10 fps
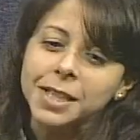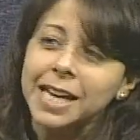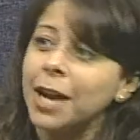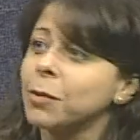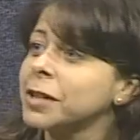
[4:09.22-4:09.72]

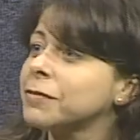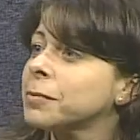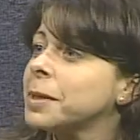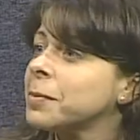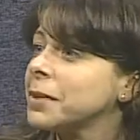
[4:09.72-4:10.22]
not only
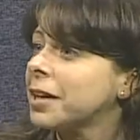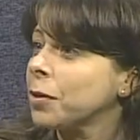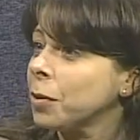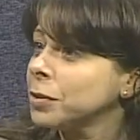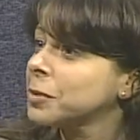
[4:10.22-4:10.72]
for people that
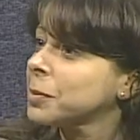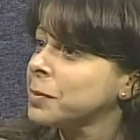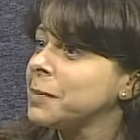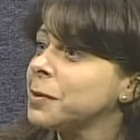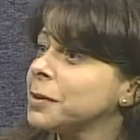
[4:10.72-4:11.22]
are older,
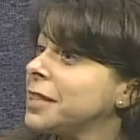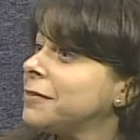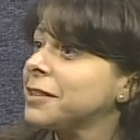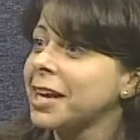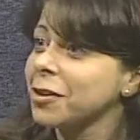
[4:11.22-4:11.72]
but people
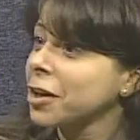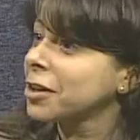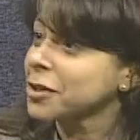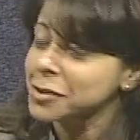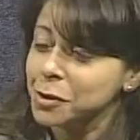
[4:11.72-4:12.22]
even that are
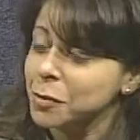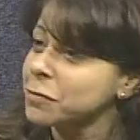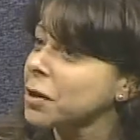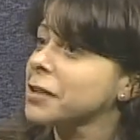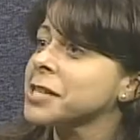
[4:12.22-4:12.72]
younger. So
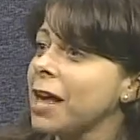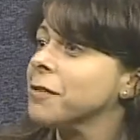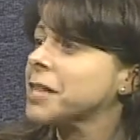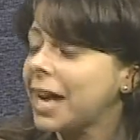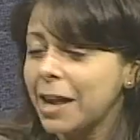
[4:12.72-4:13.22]
for
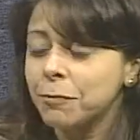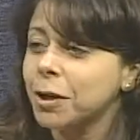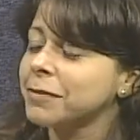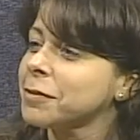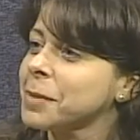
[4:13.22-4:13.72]
ourselves, I have
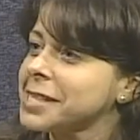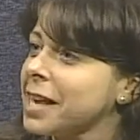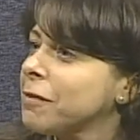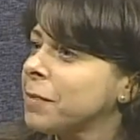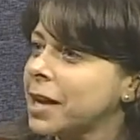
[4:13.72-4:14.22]
one for
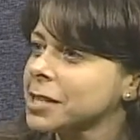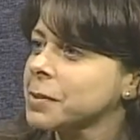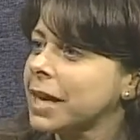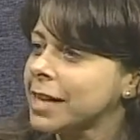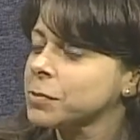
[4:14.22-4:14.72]
myself, my
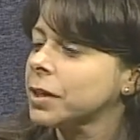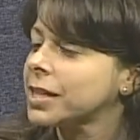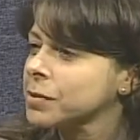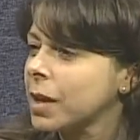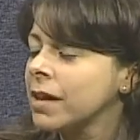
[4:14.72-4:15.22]
husband has one
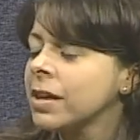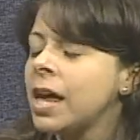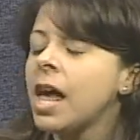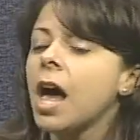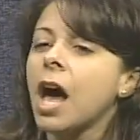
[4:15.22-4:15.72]
as well.
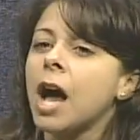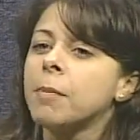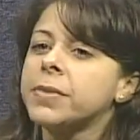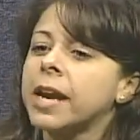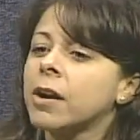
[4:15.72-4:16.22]

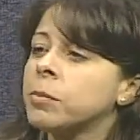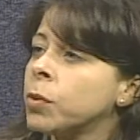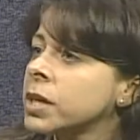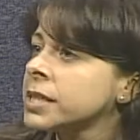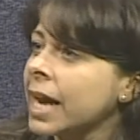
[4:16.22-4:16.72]
They are
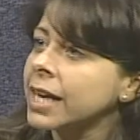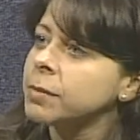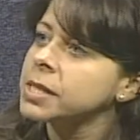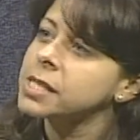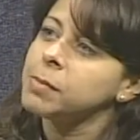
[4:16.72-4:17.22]
important
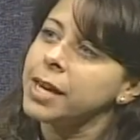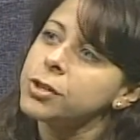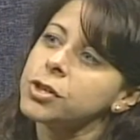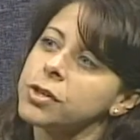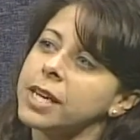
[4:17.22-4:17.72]
documents to make
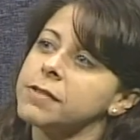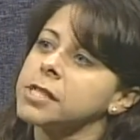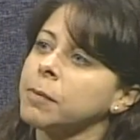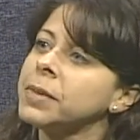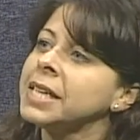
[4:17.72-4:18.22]
sure that if
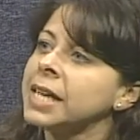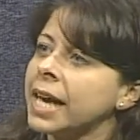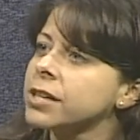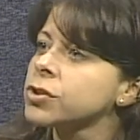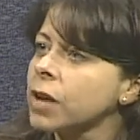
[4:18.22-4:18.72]
something
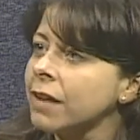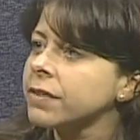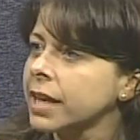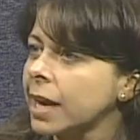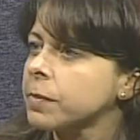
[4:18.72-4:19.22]

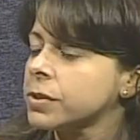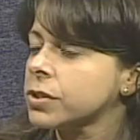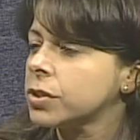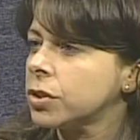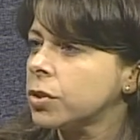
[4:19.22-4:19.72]
catastrophic
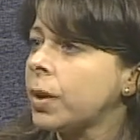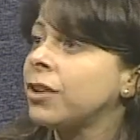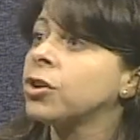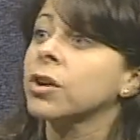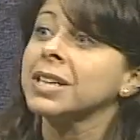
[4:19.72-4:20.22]
happens to you
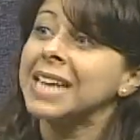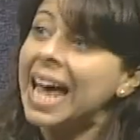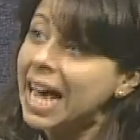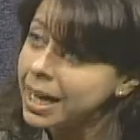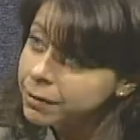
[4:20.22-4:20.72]
and you're
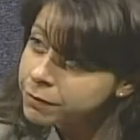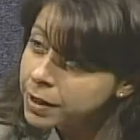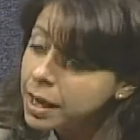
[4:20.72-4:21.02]
alive,